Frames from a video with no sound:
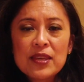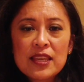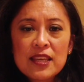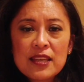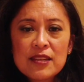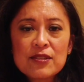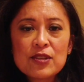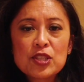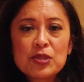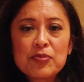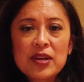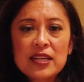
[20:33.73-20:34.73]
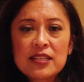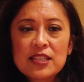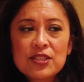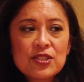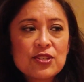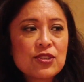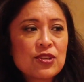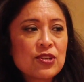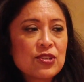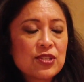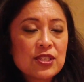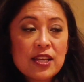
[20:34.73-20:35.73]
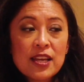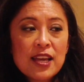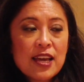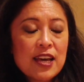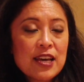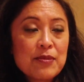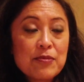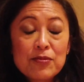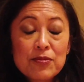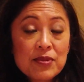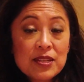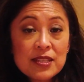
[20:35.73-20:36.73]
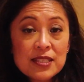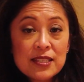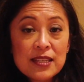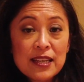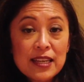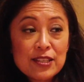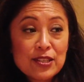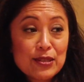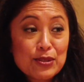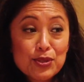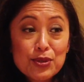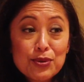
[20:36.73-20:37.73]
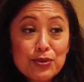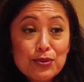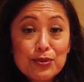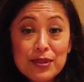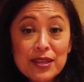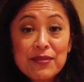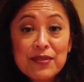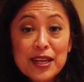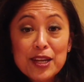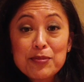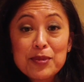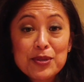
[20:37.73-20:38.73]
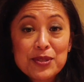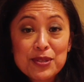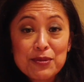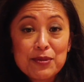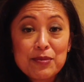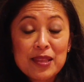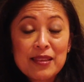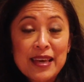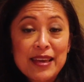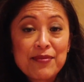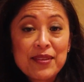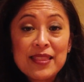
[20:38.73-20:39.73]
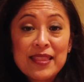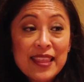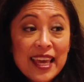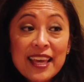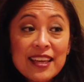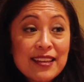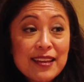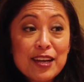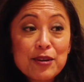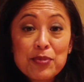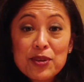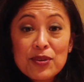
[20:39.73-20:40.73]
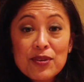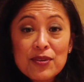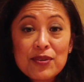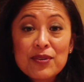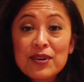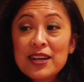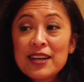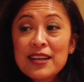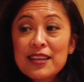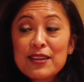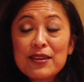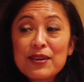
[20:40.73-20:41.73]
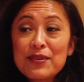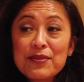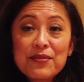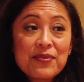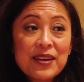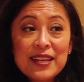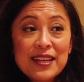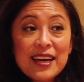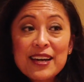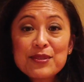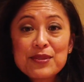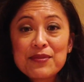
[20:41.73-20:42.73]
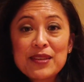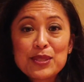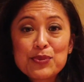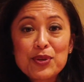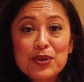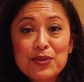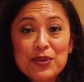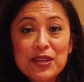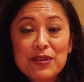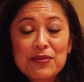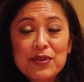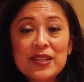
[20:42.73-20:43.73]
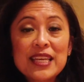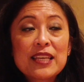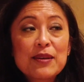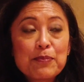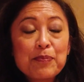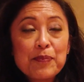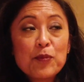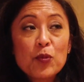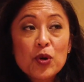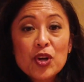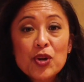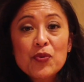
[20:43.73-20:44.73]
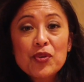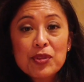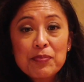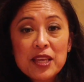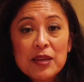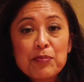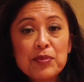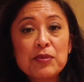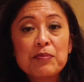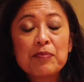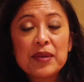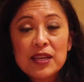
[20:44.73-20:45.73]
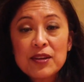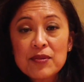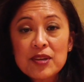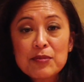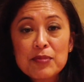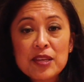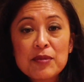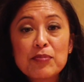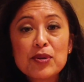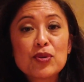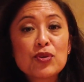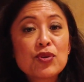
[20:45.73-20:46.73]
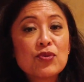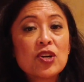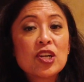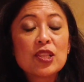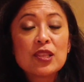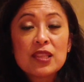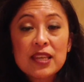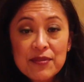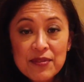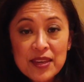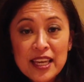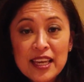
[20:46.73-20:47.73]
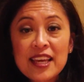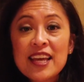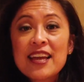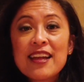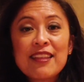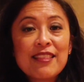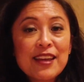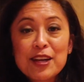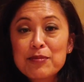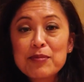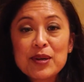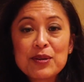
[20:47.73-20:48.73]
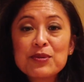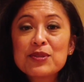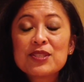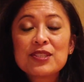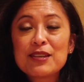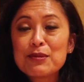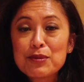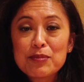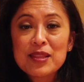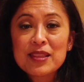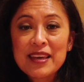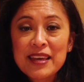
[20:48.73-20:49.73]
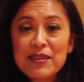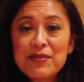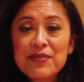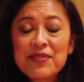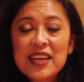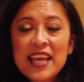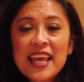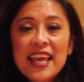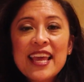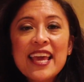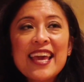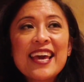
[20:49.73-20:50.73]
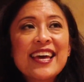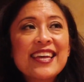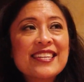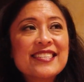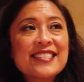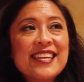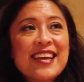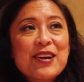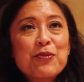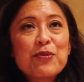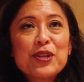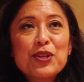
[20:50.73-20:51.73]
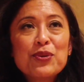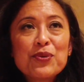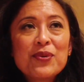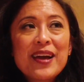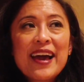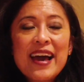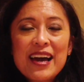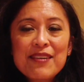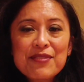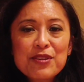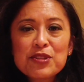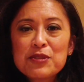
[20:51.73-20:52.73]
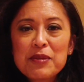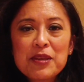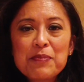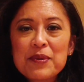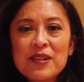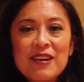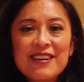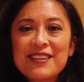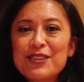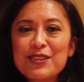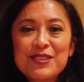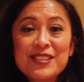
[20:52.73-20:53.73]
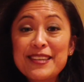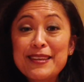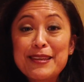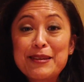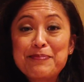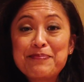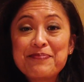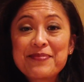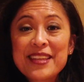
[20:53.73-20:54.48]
healers, practitioners, real estate agents who live their most illumined life, and they can help you, find a house if that's what you're looking for. Like, work with people, be around people who are living their most illumined life. And when you have those people on your team,